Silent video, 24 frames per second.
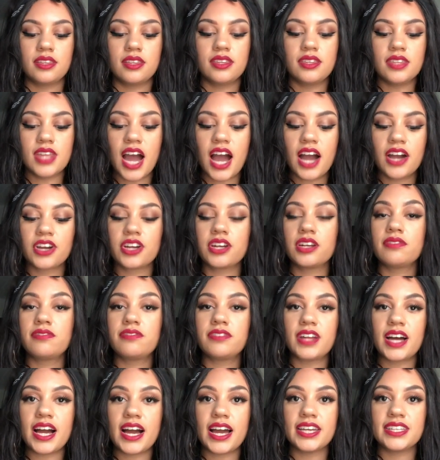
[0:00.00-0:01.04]
Not Gonna
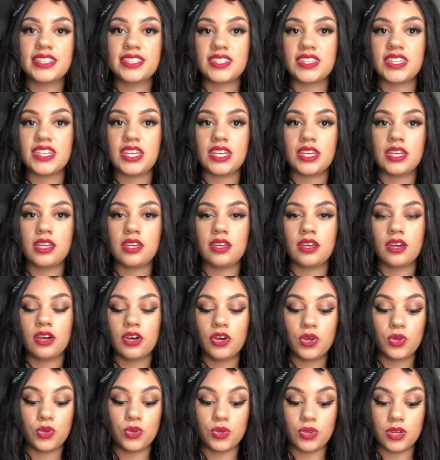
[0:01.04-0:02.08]
Fly T
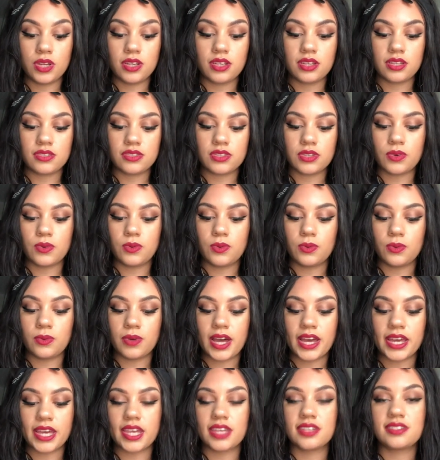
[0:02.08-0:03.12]
hood. So
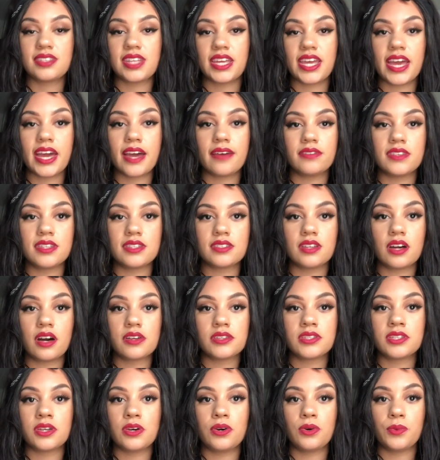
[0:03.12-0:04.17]
I guess they have this
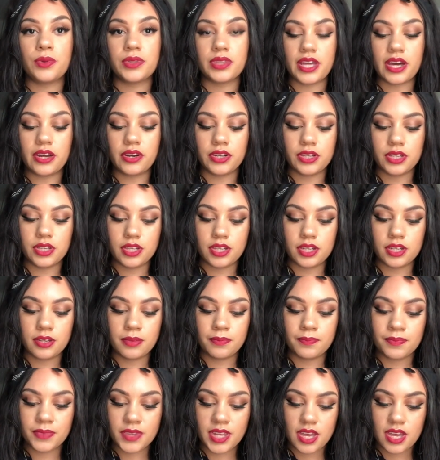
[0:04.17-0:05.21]
also without a hood.